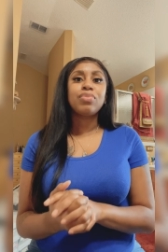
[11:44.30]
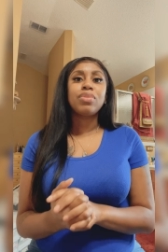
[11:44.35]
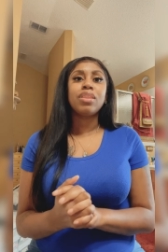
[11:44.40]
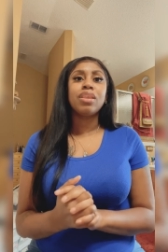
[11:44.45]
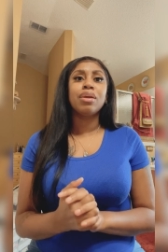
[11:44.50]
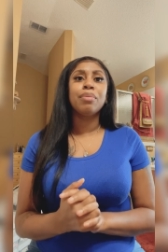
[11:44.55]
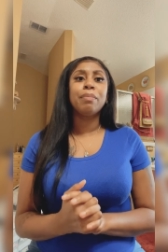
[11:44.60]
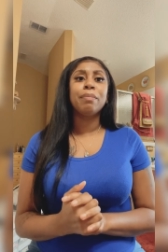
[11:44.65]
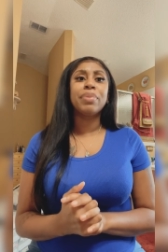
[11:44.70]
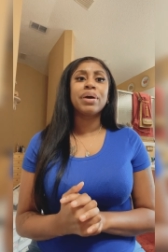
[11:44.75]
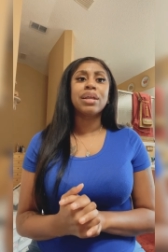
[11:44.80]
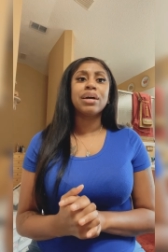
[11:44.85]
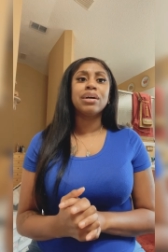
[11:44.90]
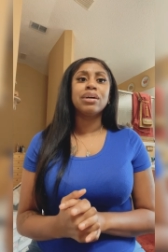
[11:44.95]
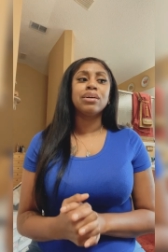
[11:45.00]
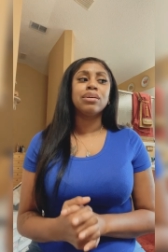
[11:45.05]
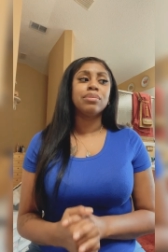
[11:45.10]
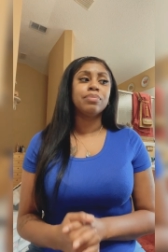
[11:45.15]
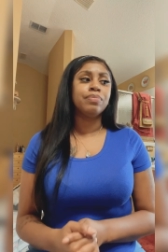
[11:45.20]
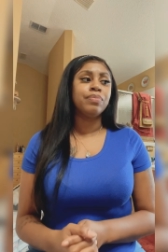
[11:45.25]
But
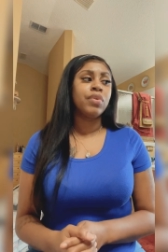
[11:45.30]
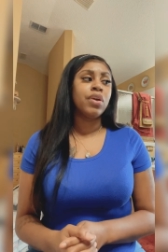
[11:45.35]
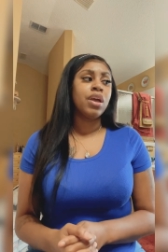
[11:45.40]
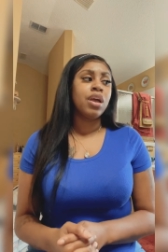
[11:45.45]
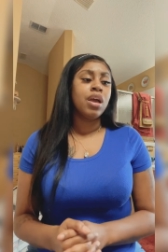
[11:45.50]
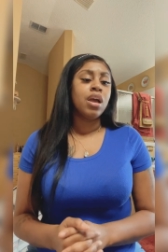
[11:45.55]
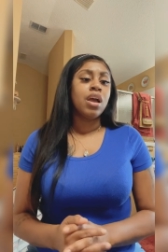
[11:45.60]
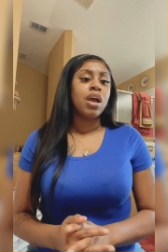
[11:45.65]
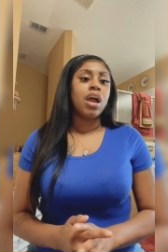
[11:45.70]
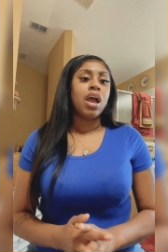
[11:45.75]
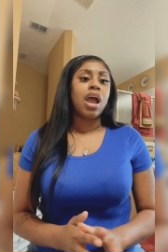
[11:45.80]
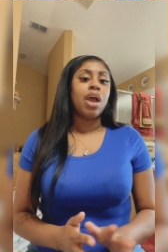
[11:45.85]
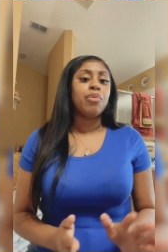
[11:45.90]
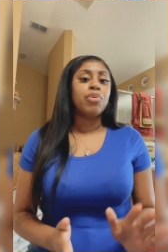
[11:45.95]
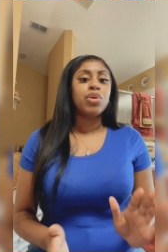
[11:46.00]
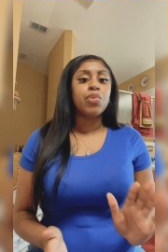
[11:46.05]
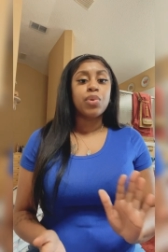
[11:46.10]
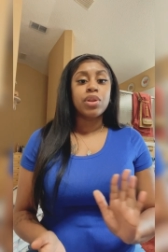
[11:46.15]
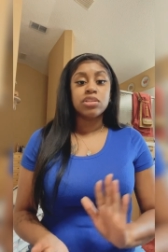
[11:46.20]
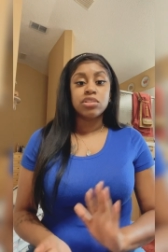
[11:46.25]
I really
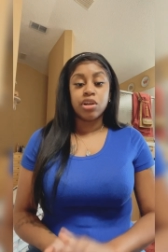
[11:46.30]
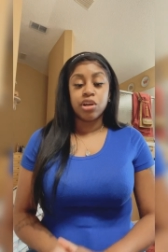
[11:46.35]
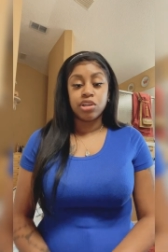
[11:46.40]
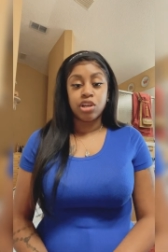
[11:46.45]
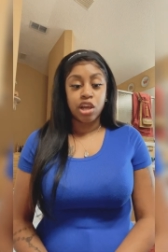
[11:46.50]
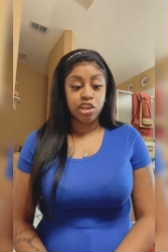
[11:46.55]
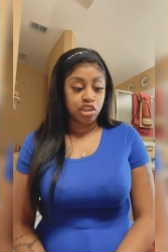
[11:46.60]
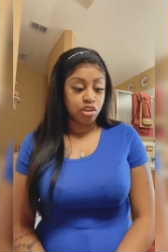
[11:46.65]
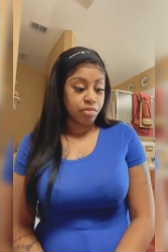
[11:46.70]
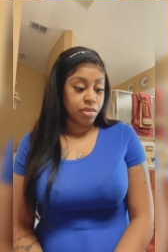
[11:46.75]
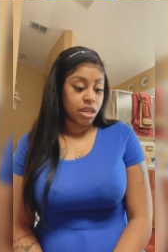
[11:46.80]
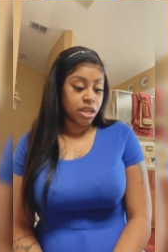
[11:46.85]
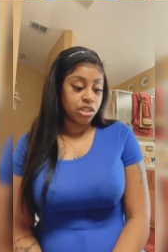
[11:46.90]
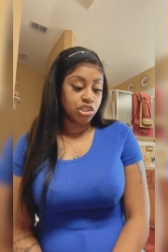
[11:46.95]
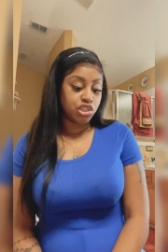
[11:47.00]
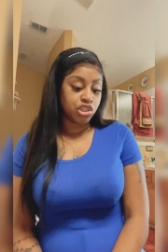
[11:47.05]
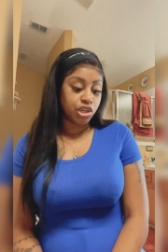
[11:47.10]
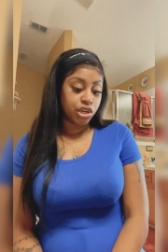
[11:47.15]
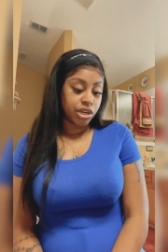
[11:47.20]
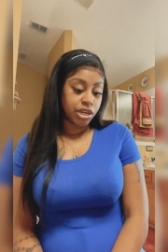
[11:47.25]
want to start documenting
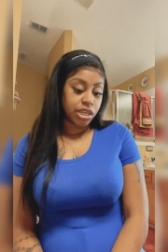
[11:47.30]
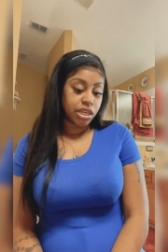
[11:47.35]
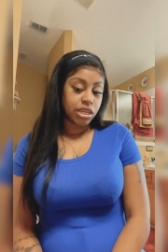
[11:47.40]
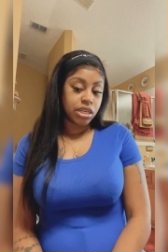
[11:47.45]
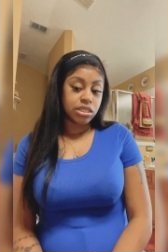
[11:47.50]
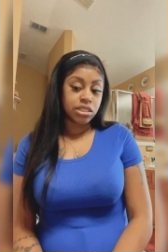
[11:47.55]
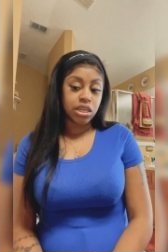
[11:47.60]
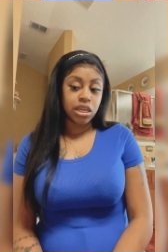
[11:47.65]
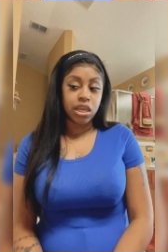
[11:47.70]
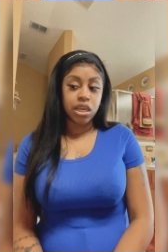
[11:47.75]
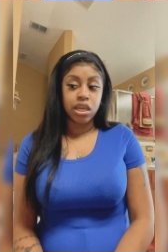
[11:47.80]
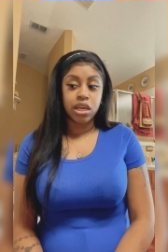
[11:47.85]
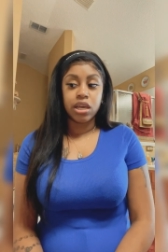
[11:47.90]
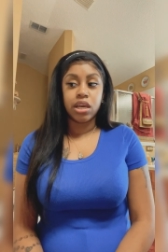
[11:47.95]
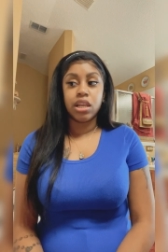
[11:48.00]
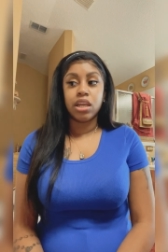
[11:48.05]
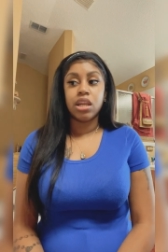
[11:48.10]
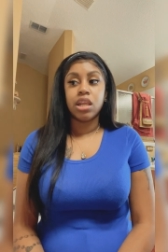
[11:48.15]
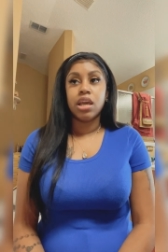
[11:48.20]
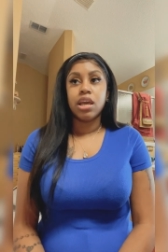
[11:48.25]
journeys
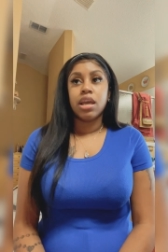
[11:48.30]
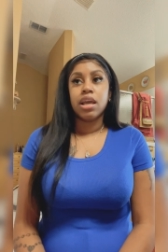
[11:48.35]
and